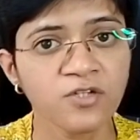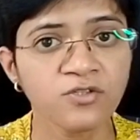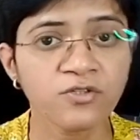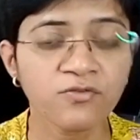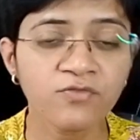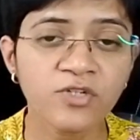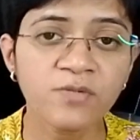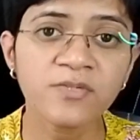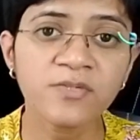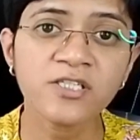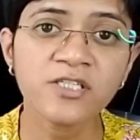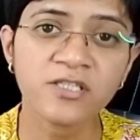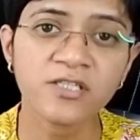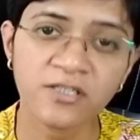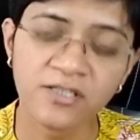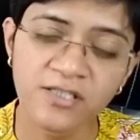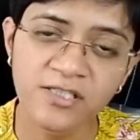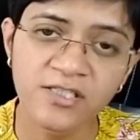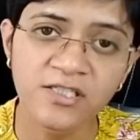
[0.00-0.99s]
So we must
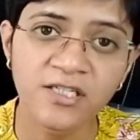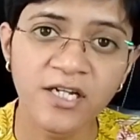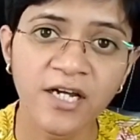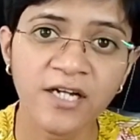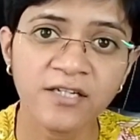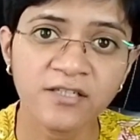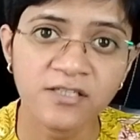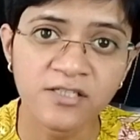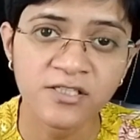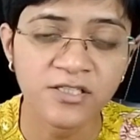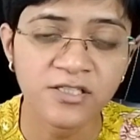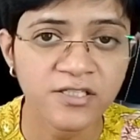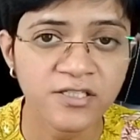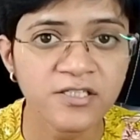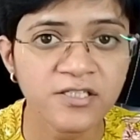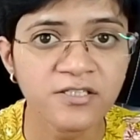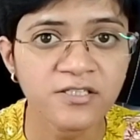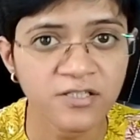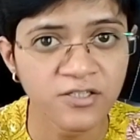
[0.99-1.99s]
understand the
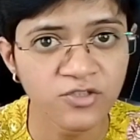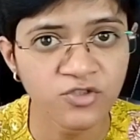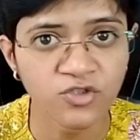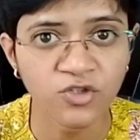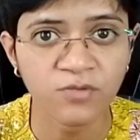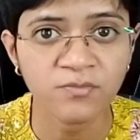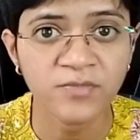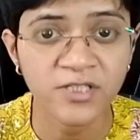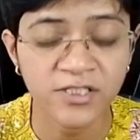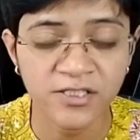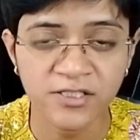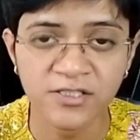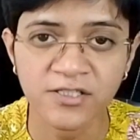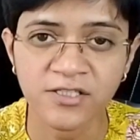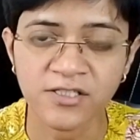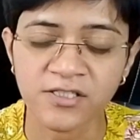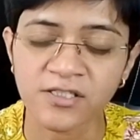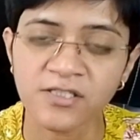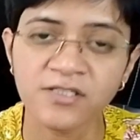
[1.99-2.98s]
seriousness of this
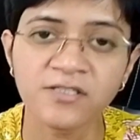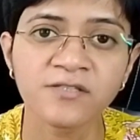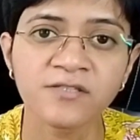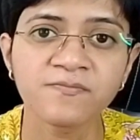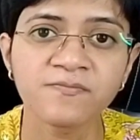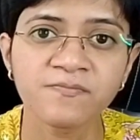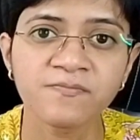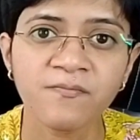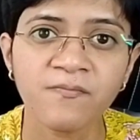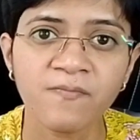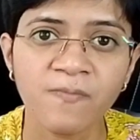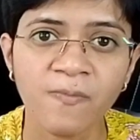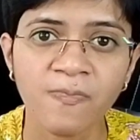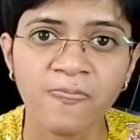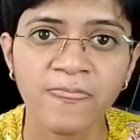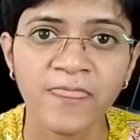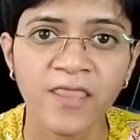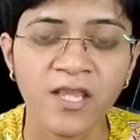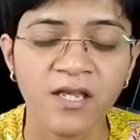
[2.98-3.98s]
disease.
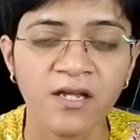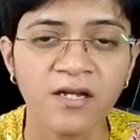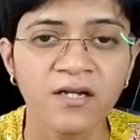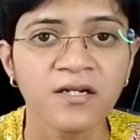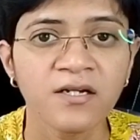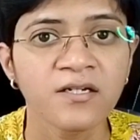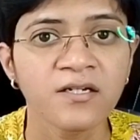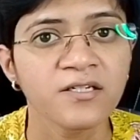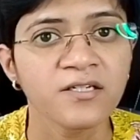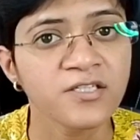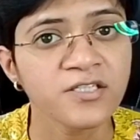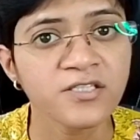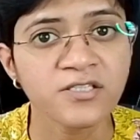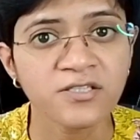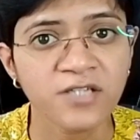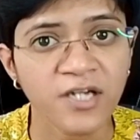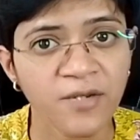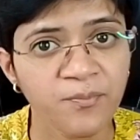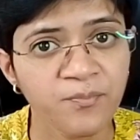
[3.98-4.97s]
It is
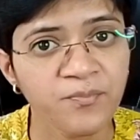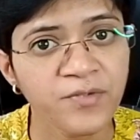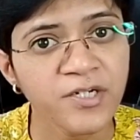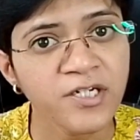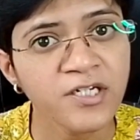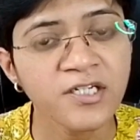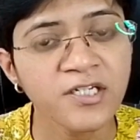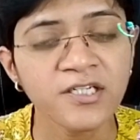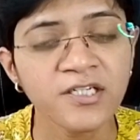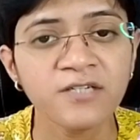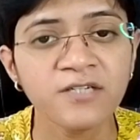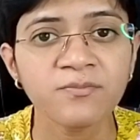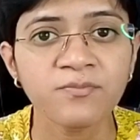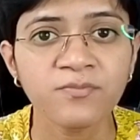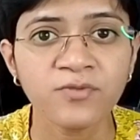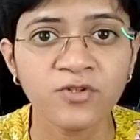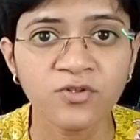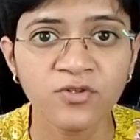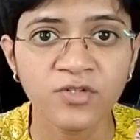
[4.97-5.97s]
rapidly
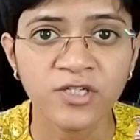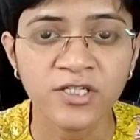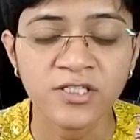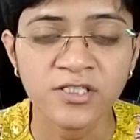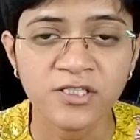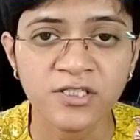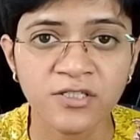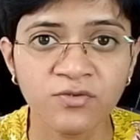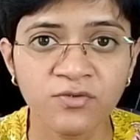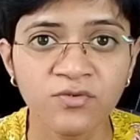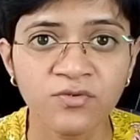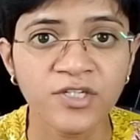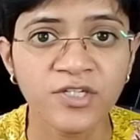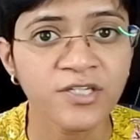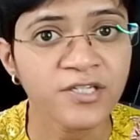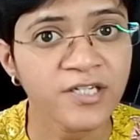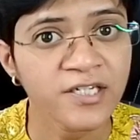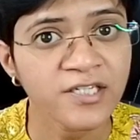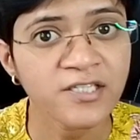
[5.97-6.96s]
progressive,
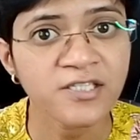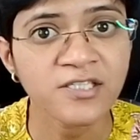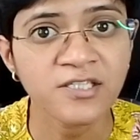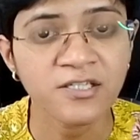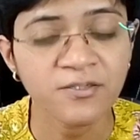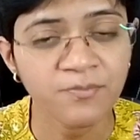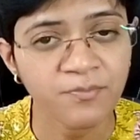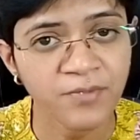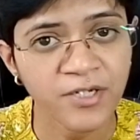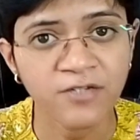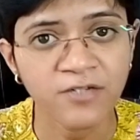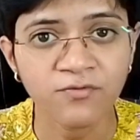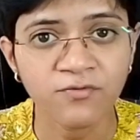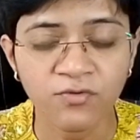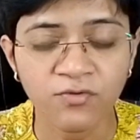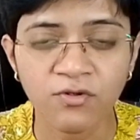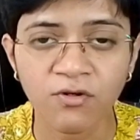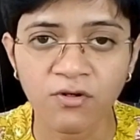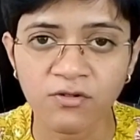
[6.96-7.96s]
intensely
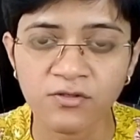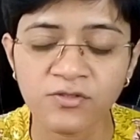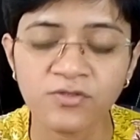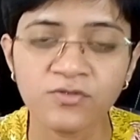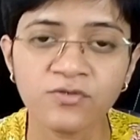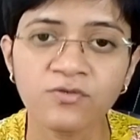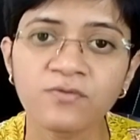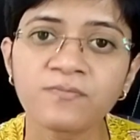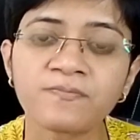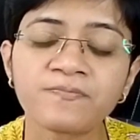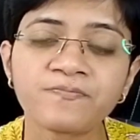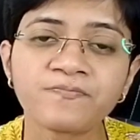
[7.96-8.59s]
painful also.